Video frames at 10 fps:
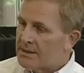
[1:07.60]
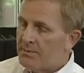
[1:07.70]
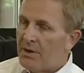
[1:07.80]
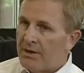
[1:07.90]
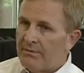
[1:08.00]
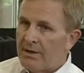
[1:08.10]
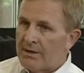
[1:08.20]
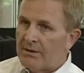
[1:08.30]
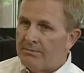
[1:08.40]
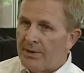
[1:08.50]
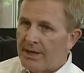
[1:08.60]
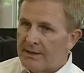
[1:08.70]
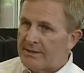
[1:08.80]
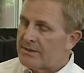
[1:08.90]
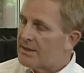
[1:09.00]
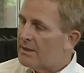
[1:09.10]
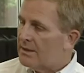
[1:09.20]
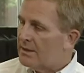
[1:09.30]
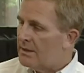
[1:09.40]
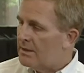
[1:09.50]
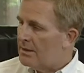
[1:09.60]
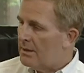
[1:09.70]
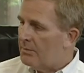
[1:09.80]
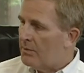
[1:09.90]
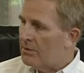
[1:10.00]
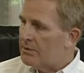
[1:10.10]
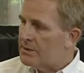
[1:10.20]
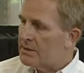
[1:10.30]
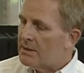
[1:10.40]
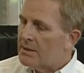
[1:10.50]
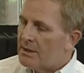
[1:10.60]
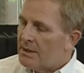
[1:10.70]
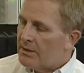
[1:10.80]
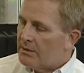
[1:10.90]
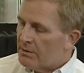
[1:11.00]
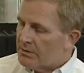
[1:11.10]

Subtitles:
It's part of our compact design approach. You can